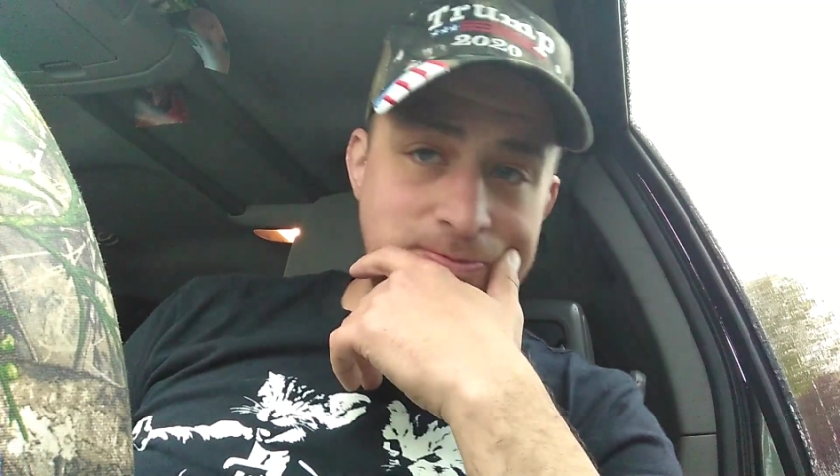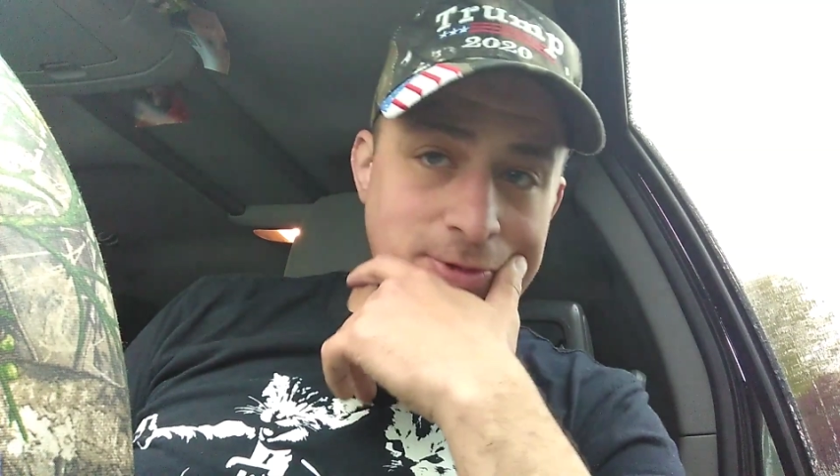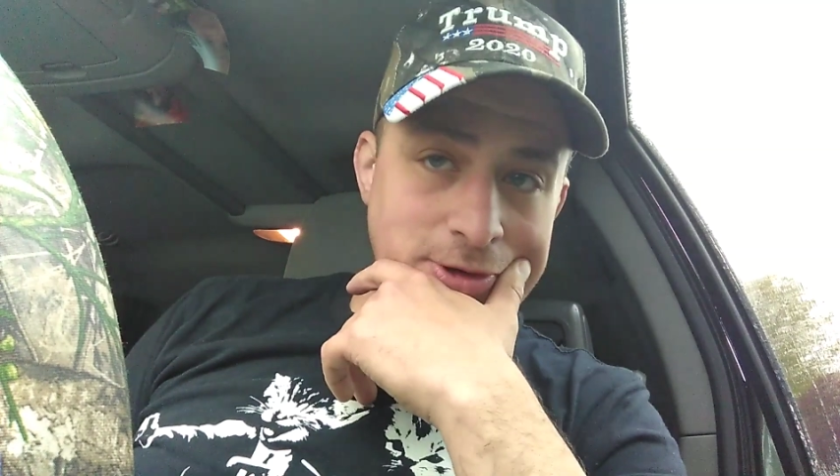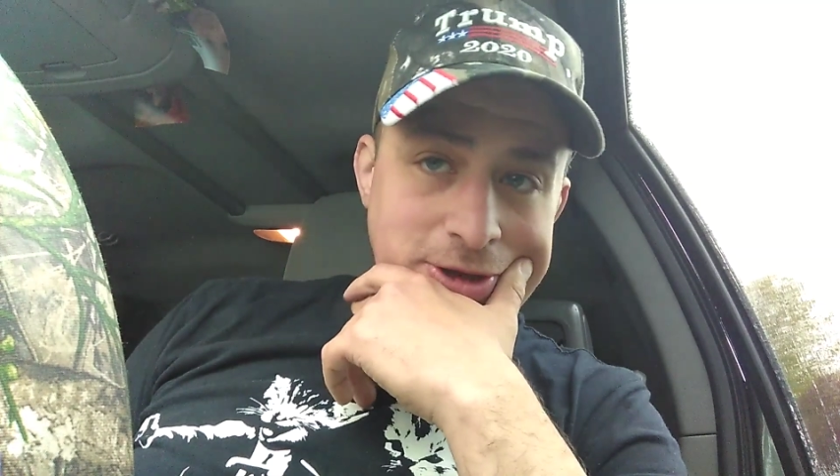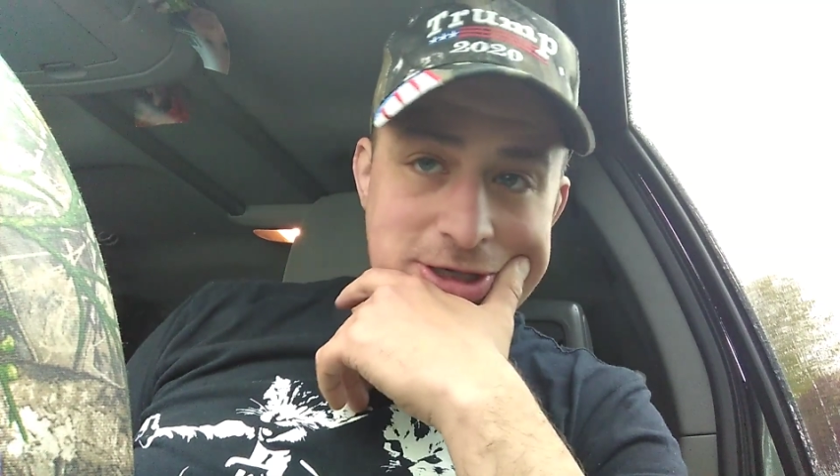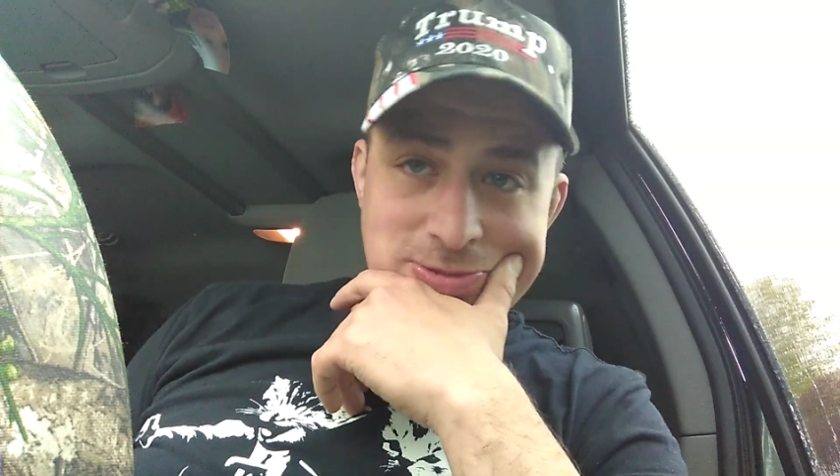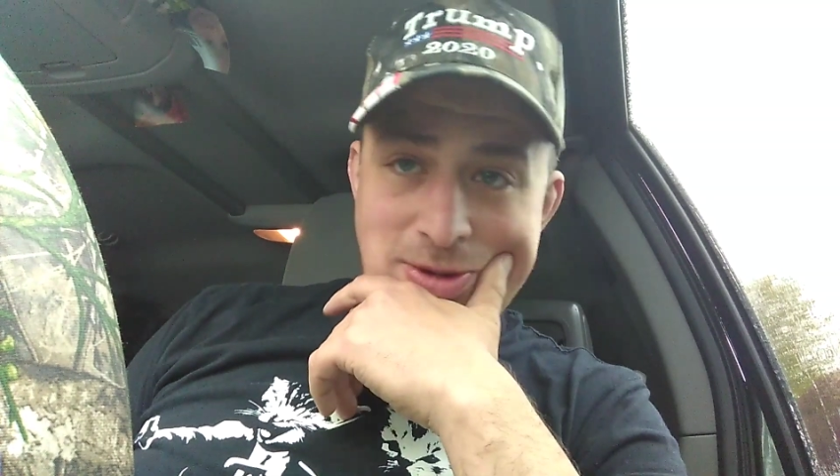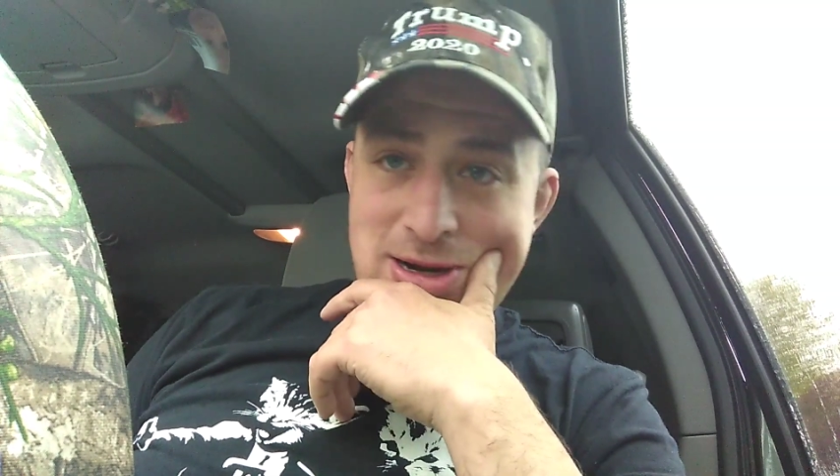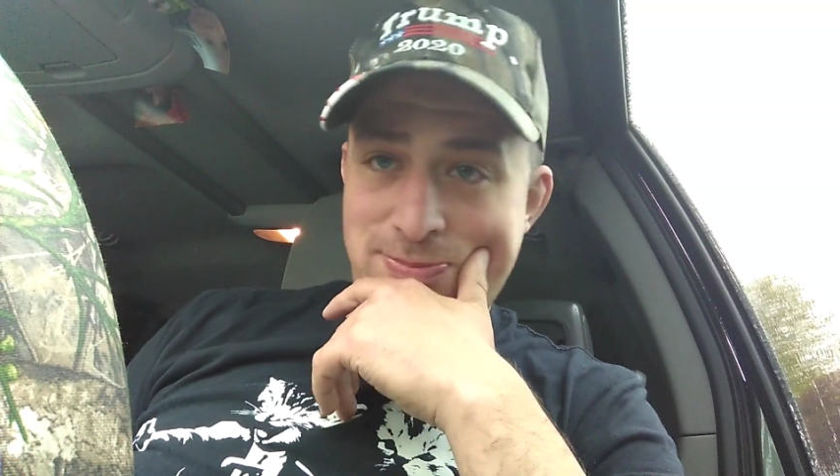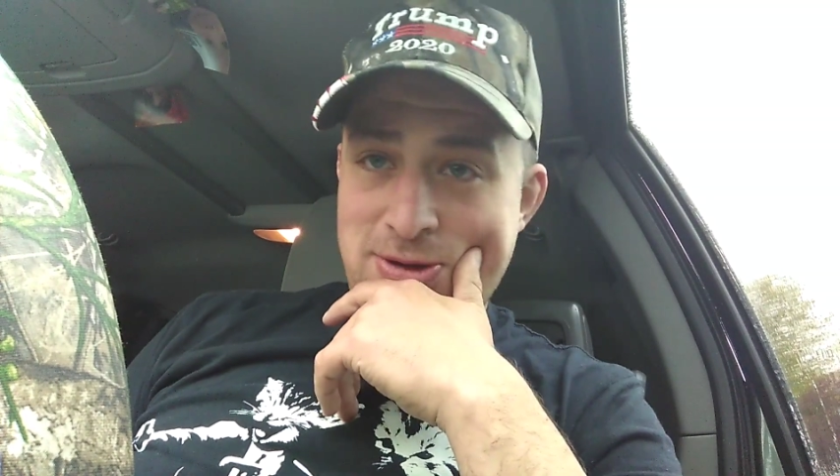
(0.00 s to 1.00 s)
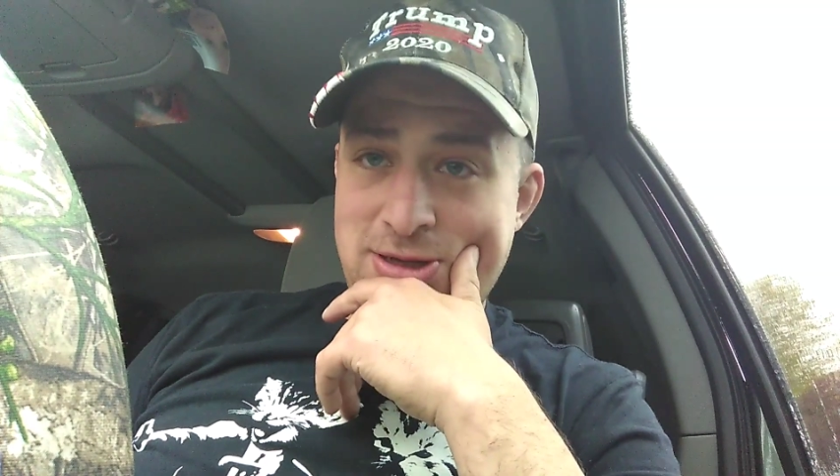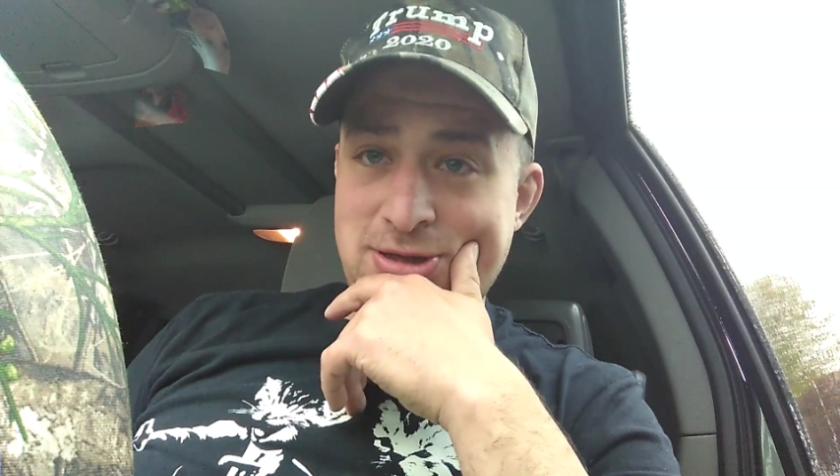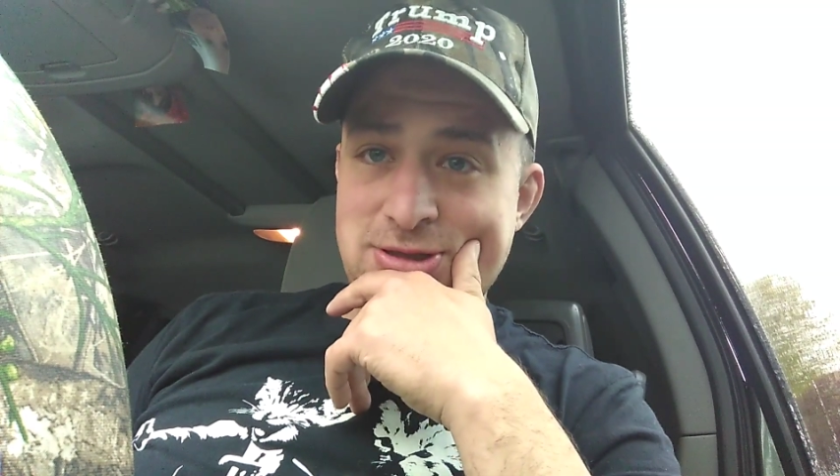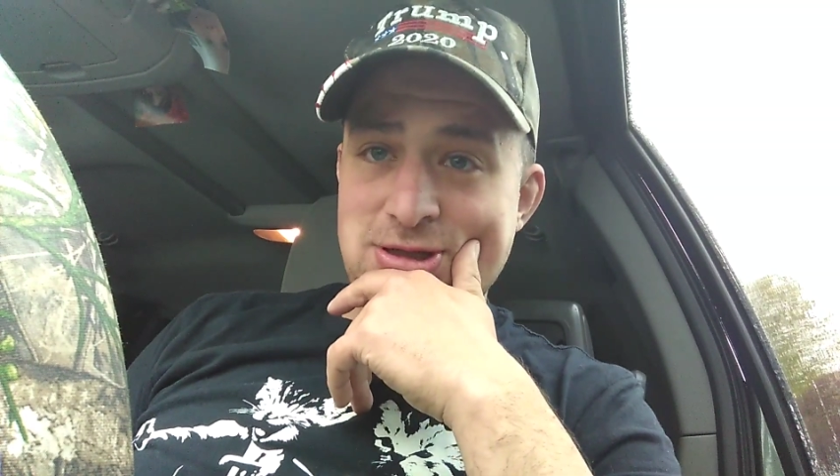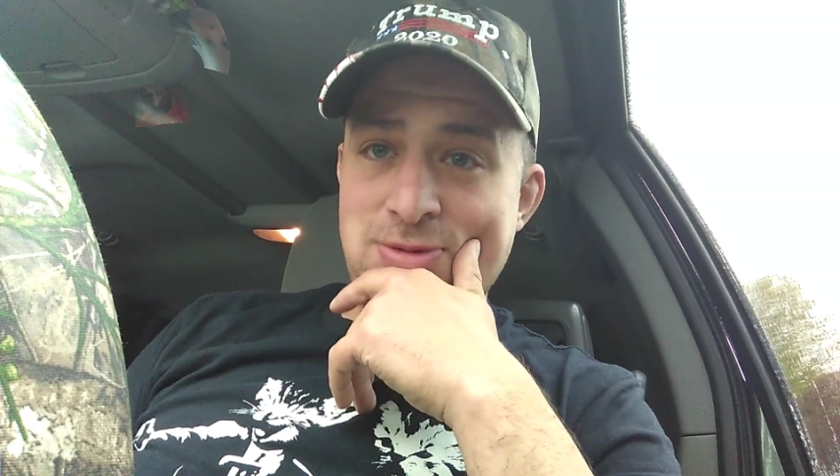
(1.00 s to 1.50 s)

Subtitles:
or less my opinions